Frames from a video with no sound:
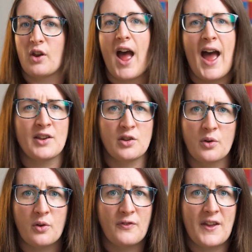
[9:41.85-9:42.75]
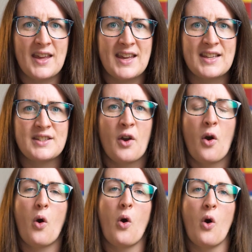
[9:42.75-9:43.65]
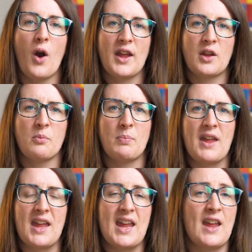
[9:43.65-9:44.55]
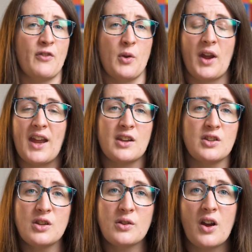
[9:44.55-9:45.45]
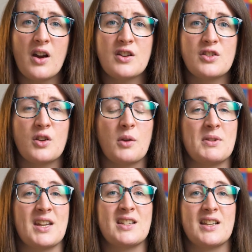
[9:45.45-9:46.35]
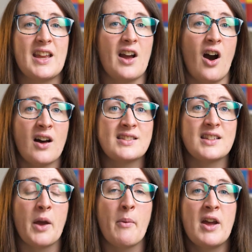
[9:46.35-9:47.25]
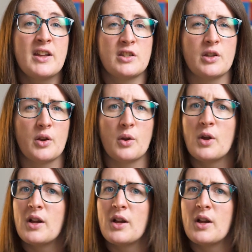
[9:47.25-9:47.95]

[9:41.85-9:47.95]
annual fees, or it could be if you're getting a new card, you could potentially ask them to